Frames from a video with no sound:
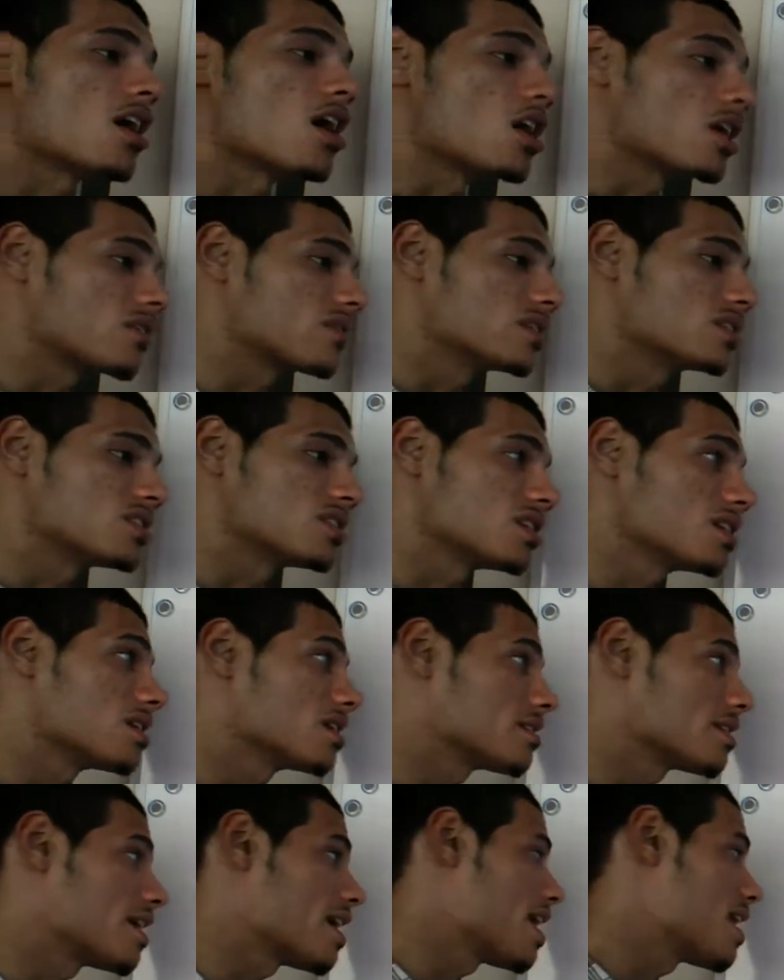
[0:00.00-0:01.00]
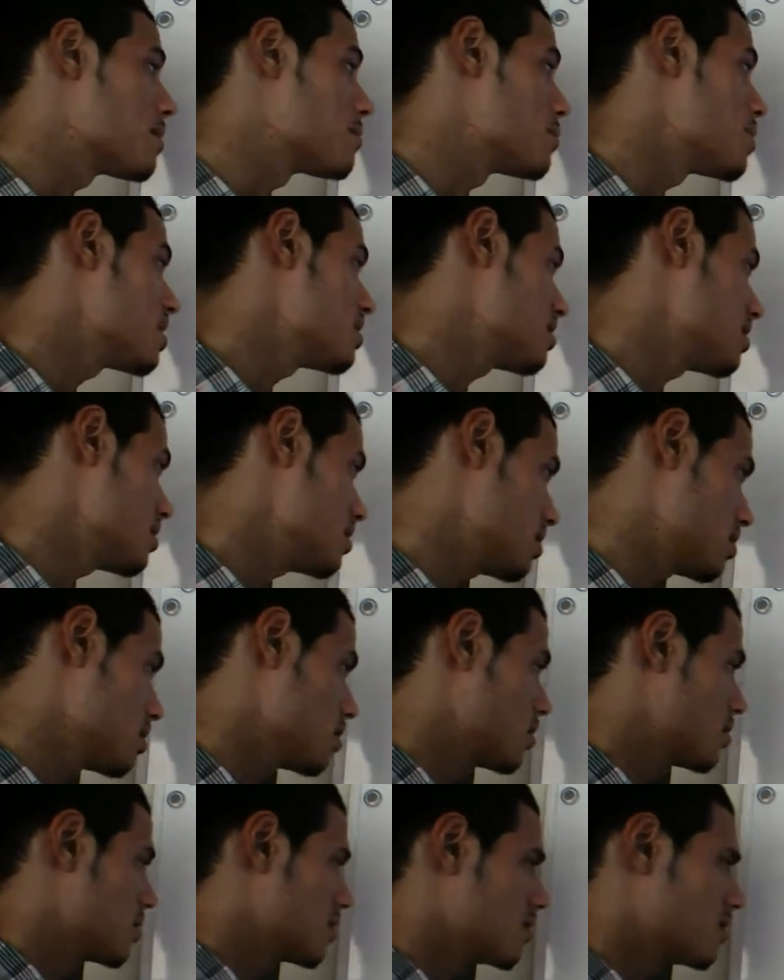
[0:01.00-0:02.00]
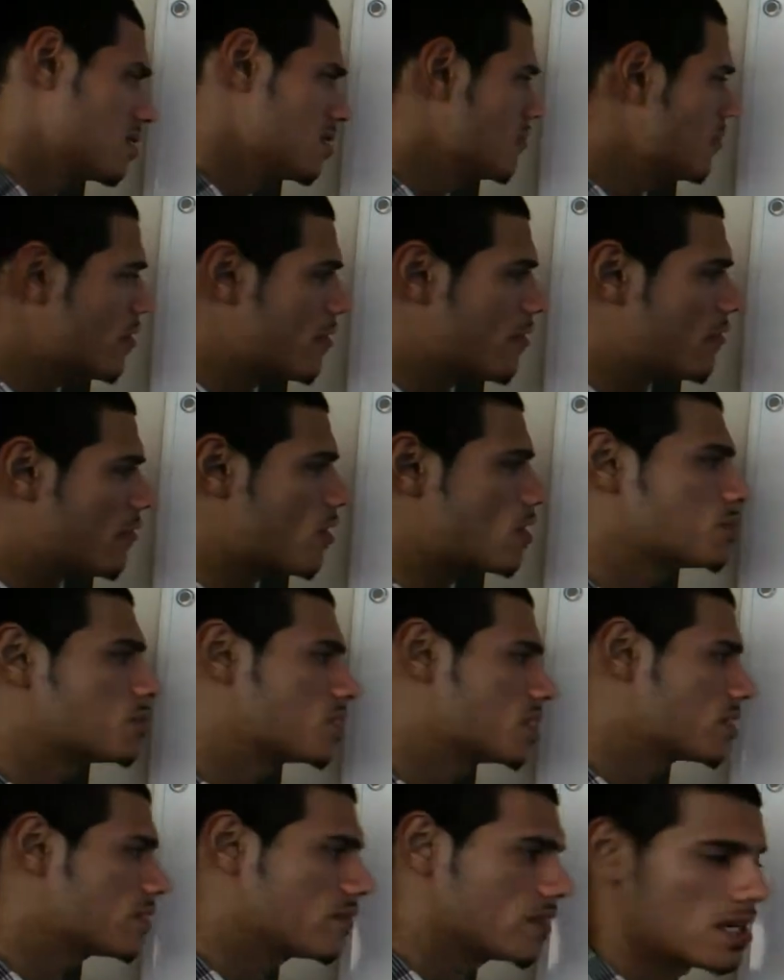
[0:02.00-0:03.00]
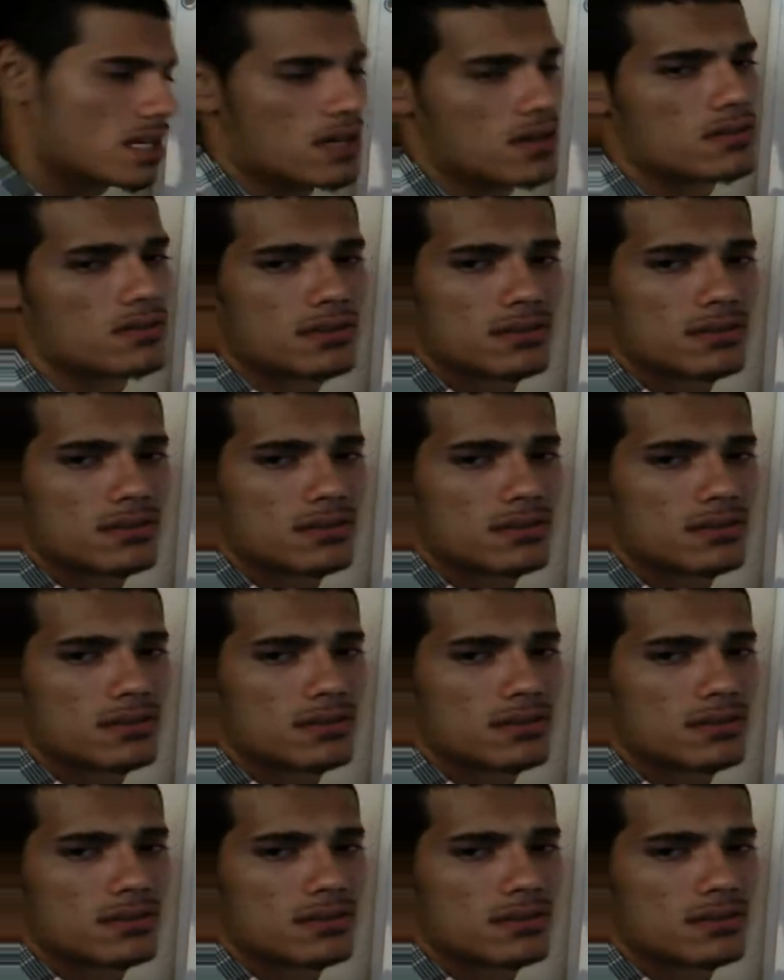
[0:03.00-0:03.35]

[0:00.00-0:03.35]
hungry, you see that they're ambitious, you refer them to the video.